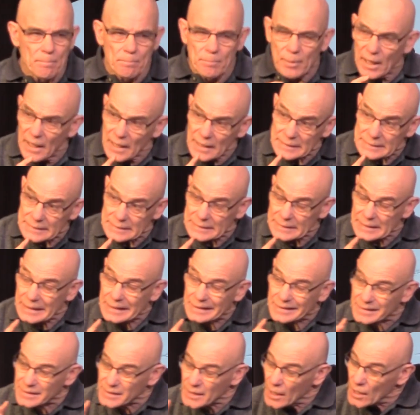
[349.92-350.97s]
but
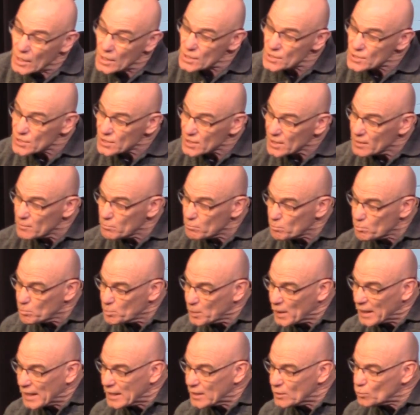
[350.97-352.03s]
it does
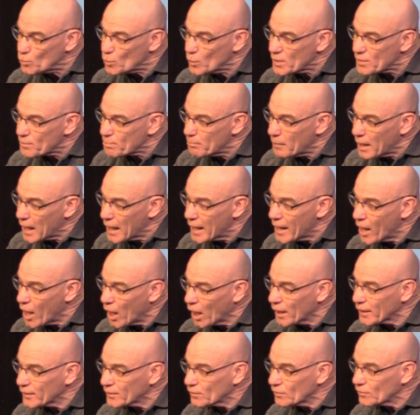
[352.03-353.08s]
compete with my
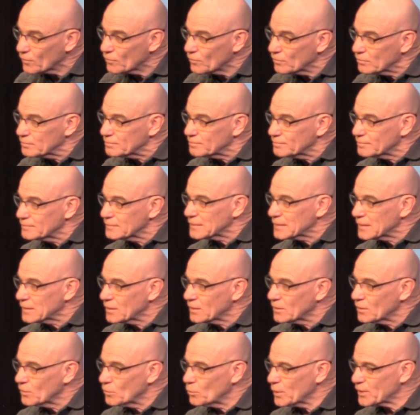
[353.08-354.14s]
heart,
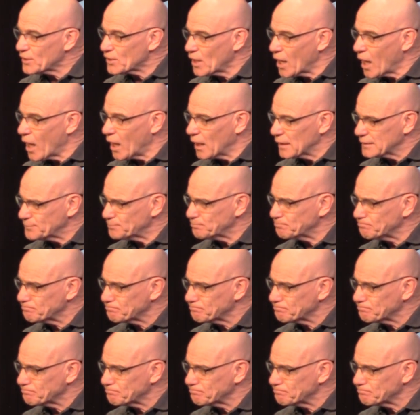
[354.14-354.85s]
with God.